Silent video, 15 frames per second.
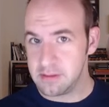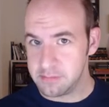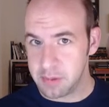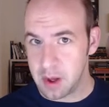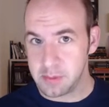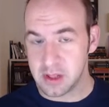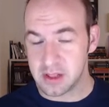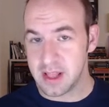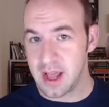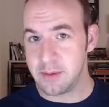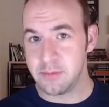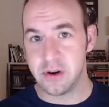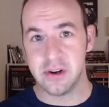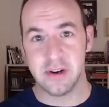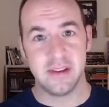public
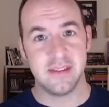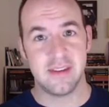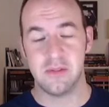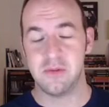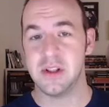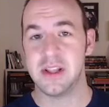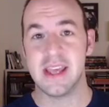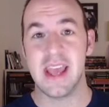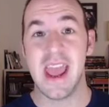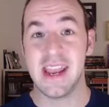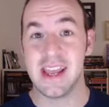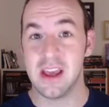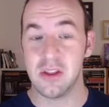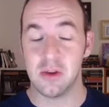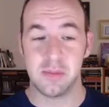libraries and really
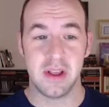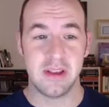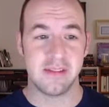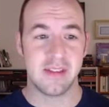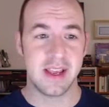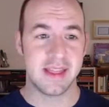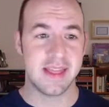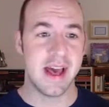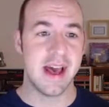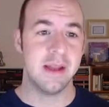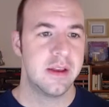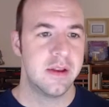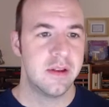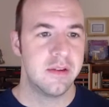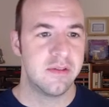any other place like that.
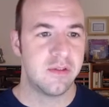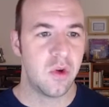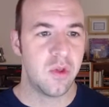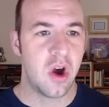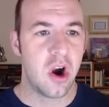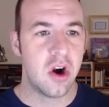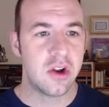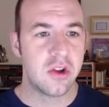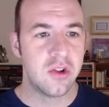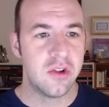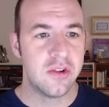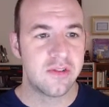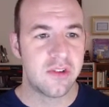So the article